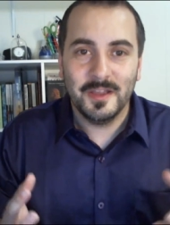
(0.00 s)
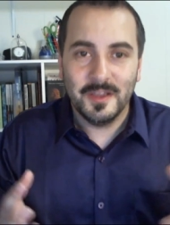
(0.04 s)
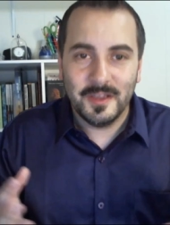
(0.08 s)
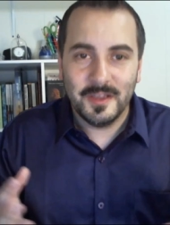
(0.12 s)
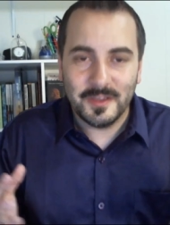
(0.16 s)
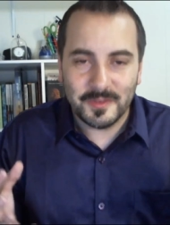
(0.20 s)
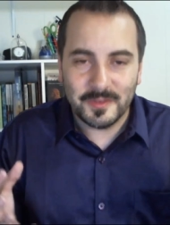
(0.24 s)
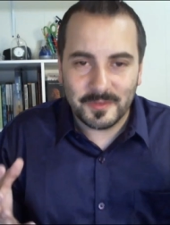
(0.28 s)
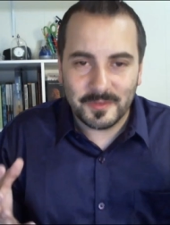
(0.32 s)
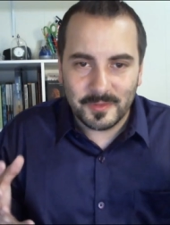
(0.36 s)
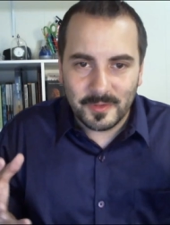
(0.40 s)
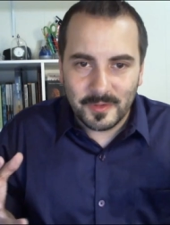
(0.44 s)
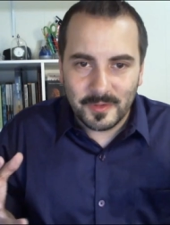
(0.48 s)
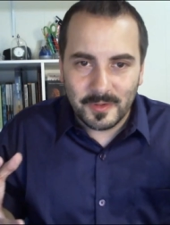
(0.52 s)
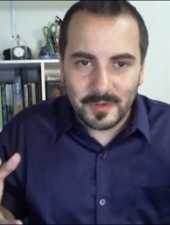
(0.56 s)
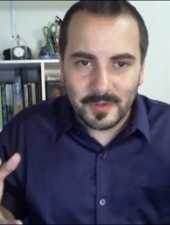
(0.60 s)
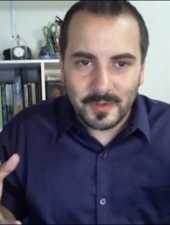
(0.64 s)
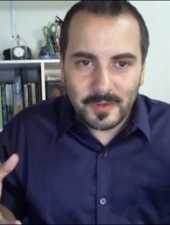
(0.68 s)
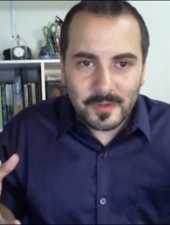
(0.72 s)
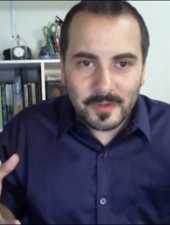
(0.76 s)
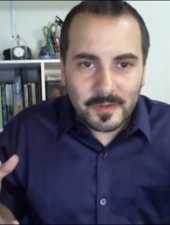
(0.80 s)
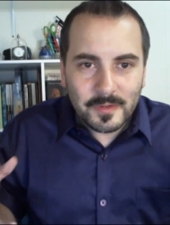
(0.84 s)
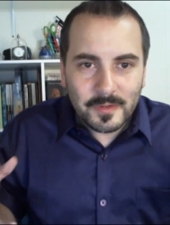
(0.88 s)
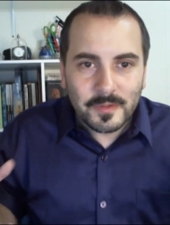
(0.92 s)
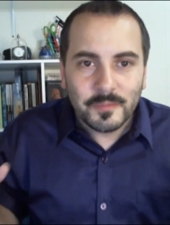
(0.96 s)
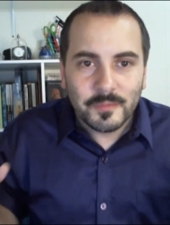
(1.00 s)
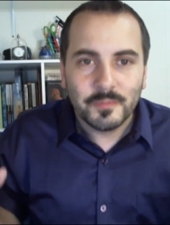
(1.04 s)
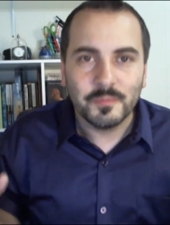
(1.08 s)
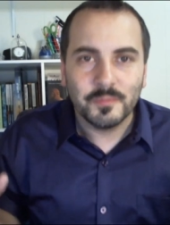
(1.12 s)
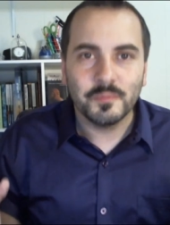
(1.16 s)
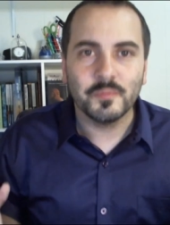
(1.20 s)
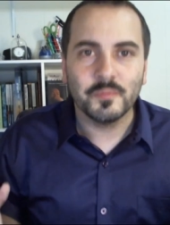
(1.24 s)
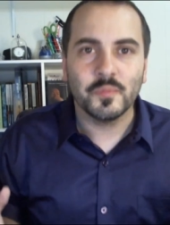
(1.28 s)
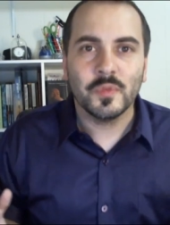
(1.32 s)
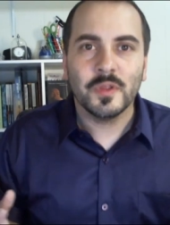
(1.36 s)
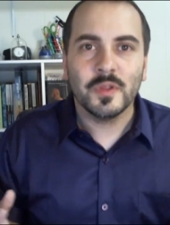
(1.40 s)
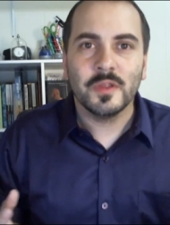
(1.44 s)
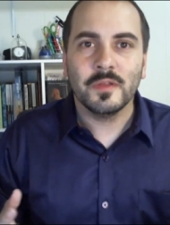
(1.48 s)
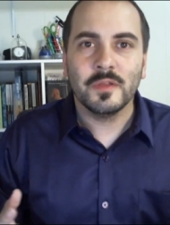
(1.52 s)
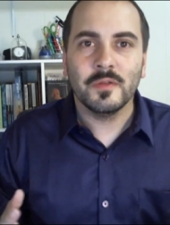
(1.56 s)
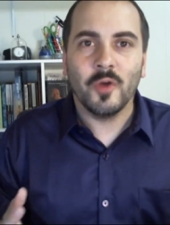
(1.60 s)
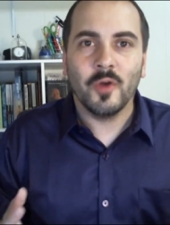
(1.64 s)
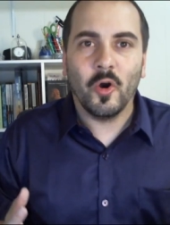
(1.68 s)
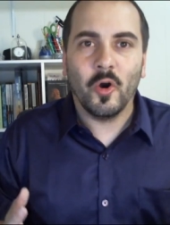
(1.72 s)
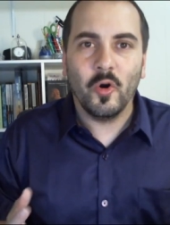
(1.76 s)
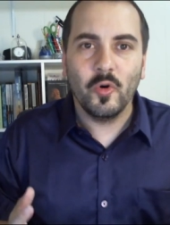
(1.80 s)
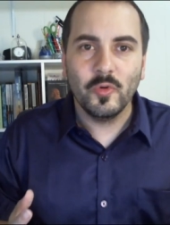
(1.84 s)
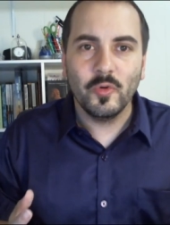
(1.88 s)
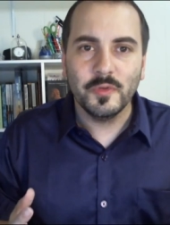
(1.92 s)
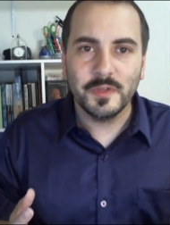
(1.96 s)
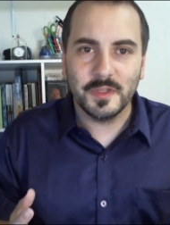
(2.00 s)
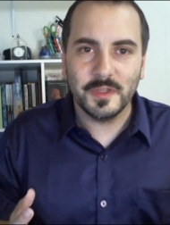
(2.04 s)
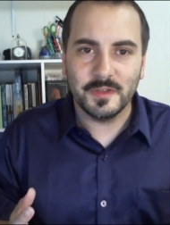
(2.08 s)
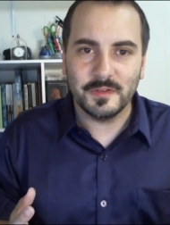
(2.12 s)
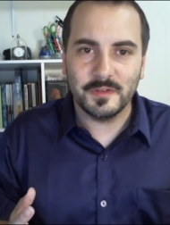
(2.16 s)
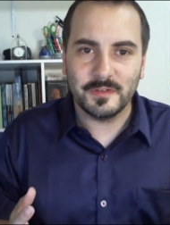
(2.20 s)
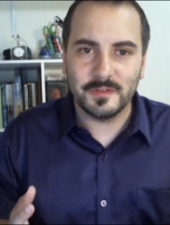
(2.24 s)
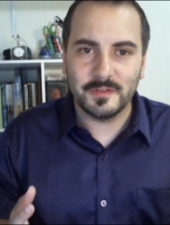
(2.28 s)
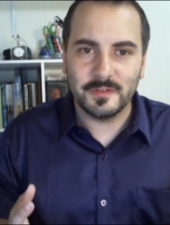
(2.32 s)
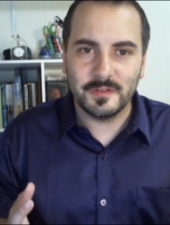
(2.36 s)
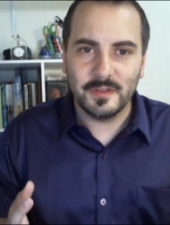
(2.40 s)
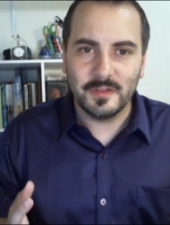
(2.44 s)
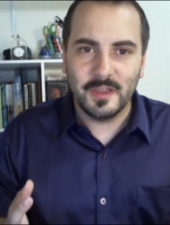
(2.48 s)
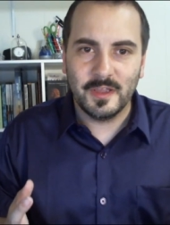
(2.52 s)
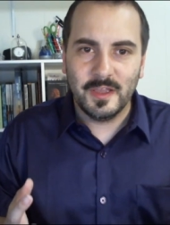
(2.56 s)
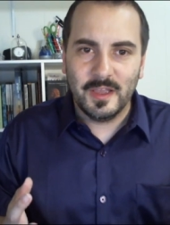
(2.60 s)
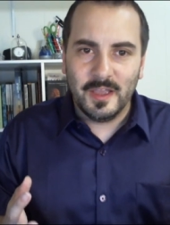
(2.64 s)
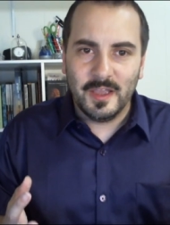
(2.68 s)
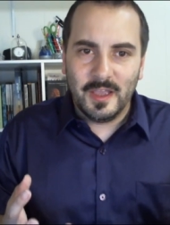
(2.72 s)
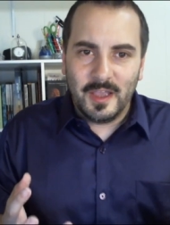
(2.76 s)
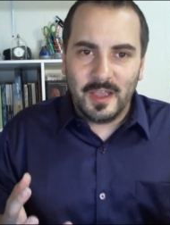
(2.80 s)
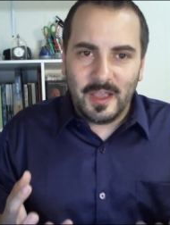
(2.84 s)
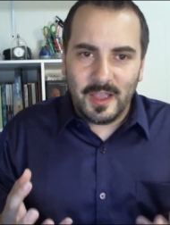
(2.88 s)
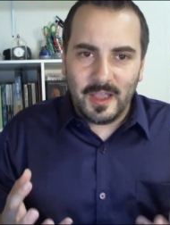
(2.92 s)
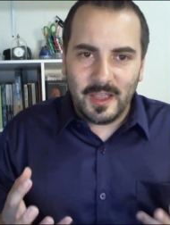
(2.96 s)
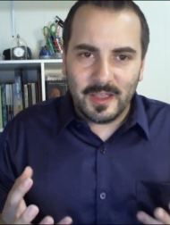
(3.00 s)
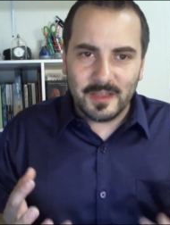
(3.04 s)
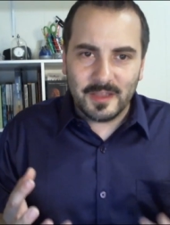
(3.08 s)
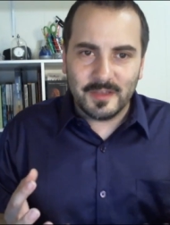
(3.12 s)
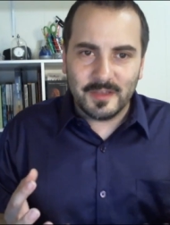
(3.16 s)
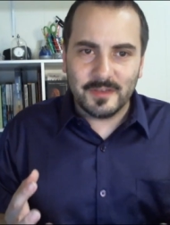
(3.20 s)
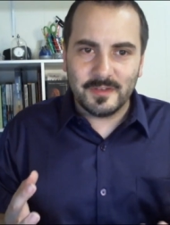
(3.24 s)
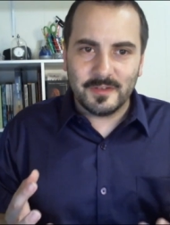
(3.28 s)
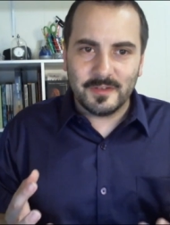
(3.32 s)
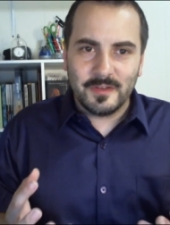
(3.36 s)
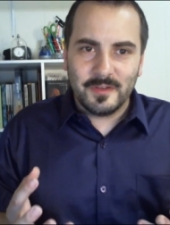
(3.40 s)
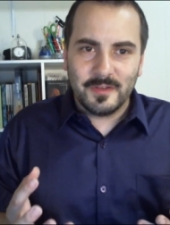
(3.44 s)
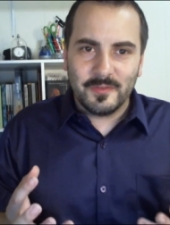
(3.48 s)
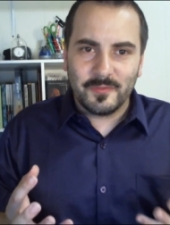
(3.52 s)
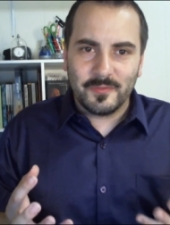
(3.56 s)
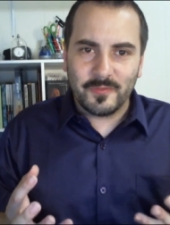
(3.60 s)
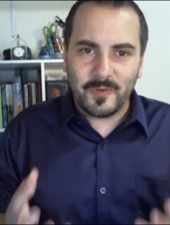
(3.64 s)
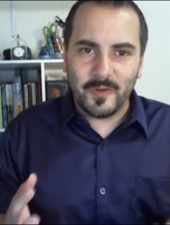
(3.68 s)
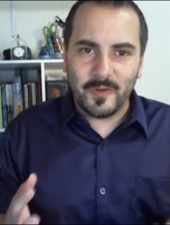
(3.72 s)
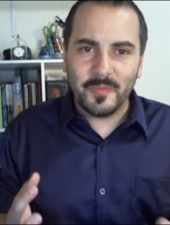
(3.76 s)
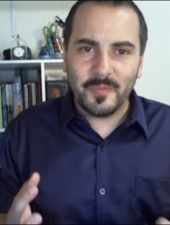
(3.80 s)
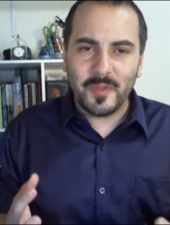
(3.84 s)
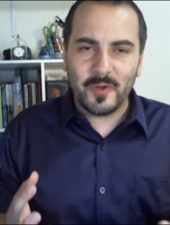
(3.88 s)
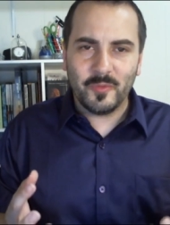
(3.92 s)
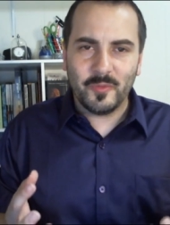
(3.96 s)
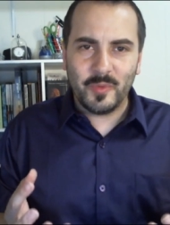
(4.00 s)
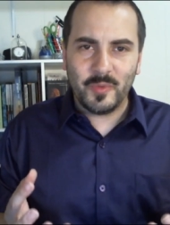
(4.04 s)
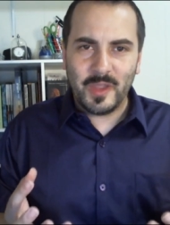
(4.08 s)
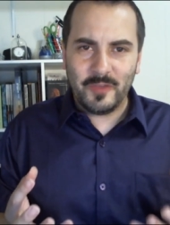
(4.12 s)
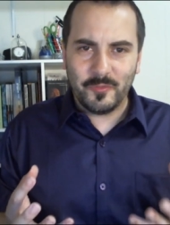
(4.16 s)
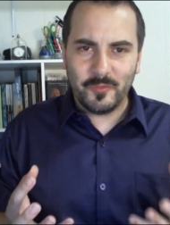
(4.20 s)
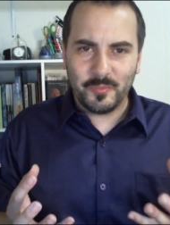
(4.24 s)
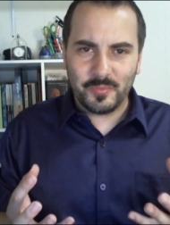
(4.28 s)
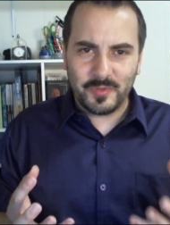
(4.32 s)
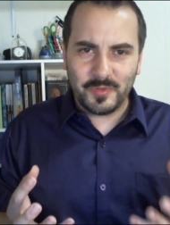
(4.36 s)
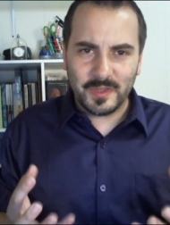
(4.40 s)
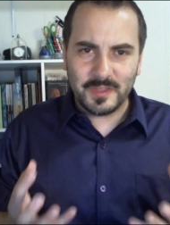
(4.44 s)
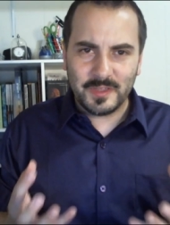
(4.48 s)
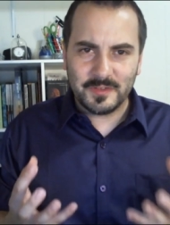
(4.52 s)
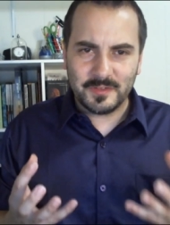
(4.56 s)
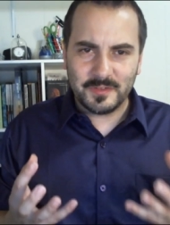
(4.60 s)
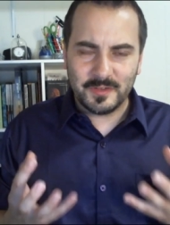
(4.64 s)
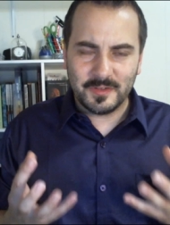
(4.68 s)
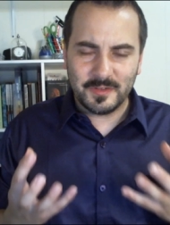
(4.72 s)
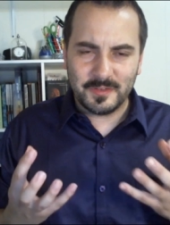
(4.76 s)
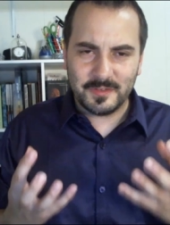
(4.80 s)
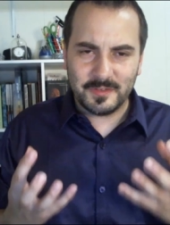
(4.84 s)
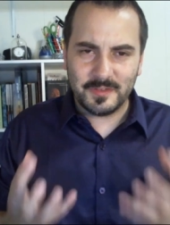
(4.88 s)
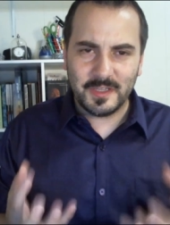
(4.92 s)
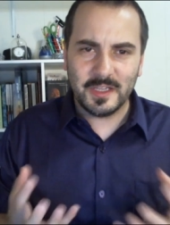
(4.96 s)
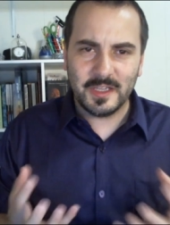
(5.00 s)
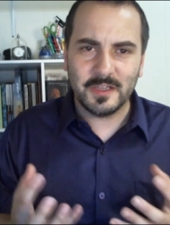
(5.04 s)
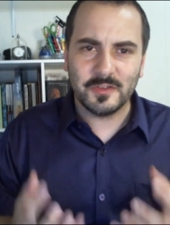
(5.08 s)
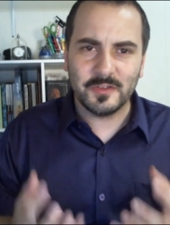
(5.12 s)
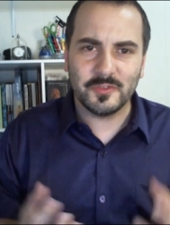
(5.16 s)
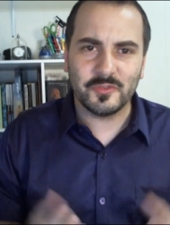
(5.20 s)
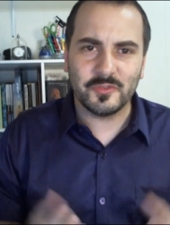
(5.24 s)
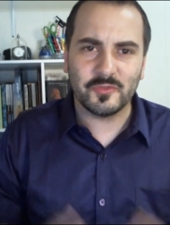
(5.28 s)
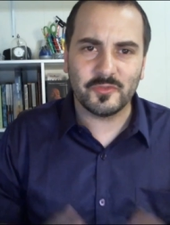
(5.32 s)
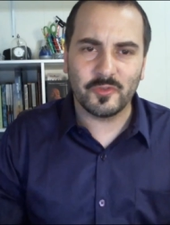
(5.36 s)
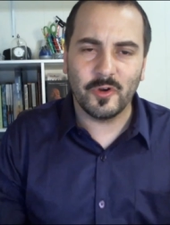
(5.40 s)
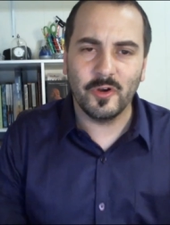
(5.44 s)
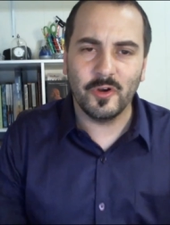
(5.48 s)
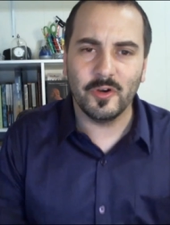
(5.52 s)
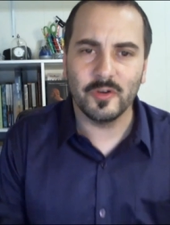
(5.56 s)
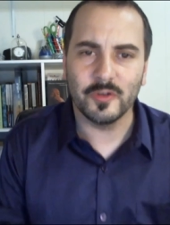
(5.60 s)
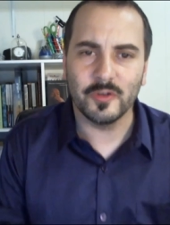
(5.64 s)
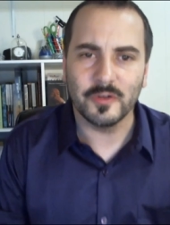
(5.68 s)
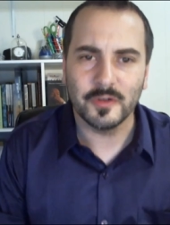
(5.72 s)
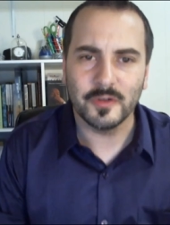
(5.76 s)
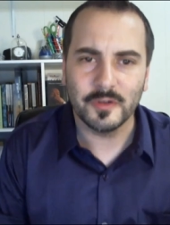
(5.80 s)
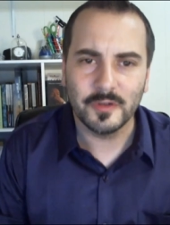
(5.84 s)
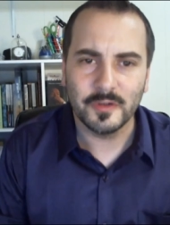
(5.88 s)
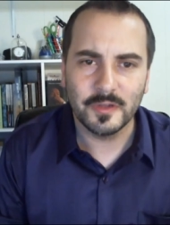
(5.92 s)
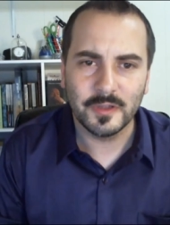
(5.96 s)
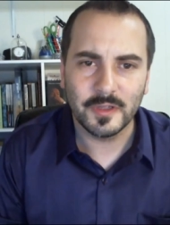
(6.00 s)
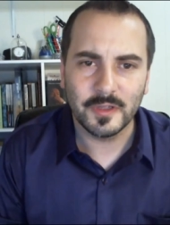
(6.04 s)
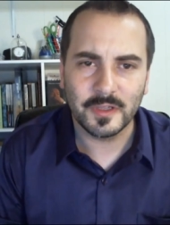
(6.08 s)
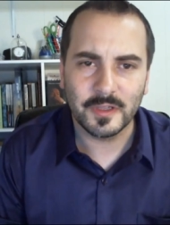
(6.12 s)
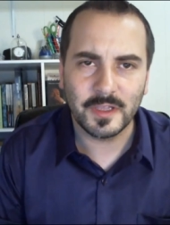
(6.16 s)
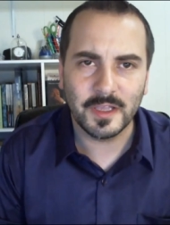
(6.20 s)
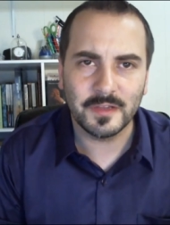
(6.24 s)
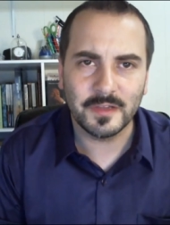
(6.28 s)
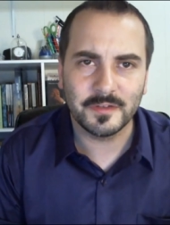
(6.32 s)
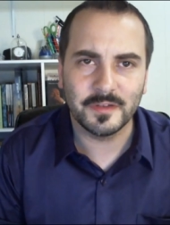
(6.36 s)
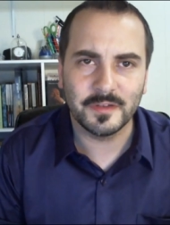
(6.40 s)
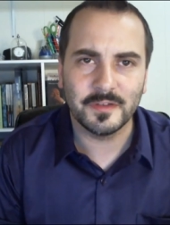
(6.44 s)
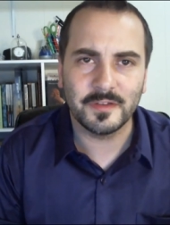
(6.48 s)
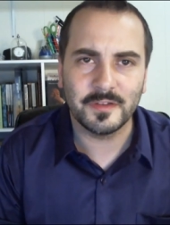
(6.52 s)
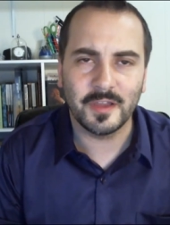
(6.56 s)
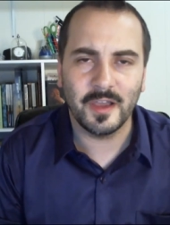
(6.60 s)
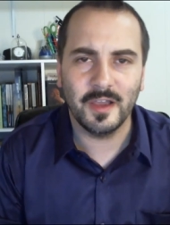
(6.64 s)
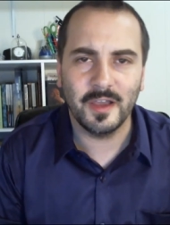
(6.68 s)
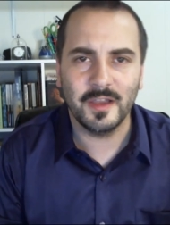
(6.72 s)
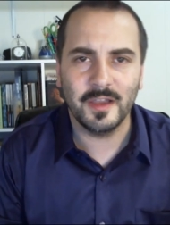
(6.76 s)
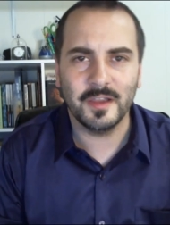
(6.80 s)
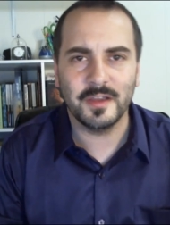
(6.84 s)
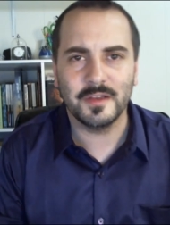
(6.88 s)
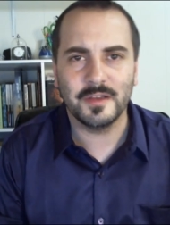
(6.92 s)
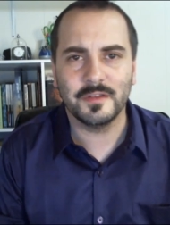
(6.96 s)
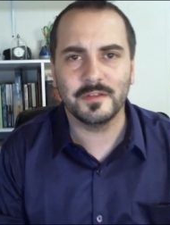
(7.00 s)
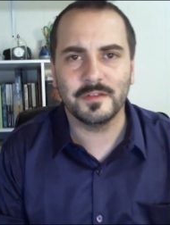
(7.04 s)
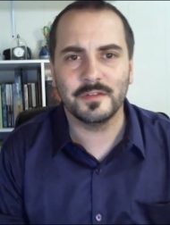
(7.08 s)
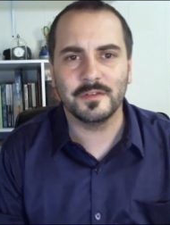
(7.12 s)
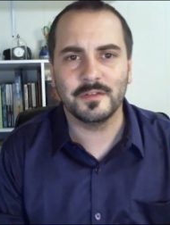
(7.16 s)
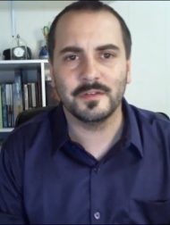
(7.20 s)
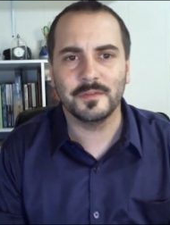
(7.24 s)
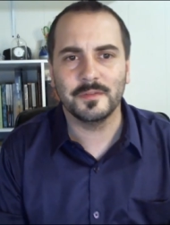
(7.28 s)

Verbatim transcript: It's wholeness. And from there, we have a place to stand strong against the tides.